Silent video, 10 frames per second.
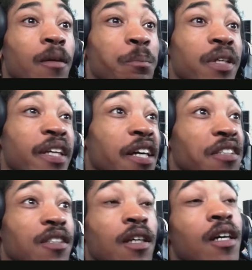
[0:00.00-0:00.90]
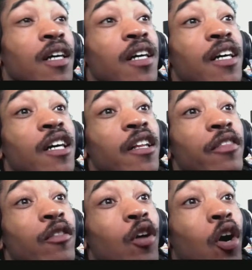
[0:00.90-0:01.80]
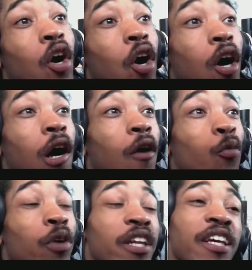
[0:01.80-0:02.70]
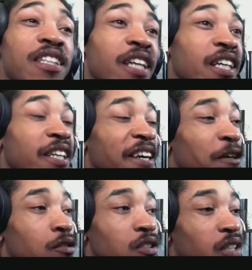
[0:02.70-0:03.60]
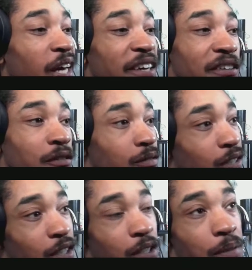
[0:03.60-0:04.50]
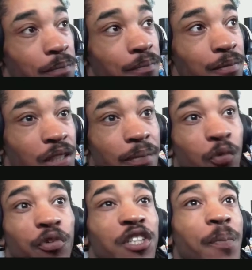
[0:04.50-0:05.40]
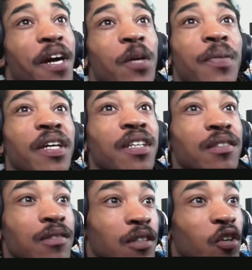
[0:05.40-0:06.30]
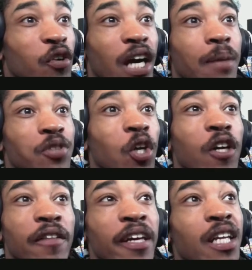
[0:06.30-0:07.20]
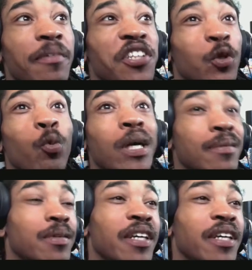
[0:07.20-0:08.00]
but yes, uh, we need takedowns like um, something where Spider-Man grabs all the enemies and webs them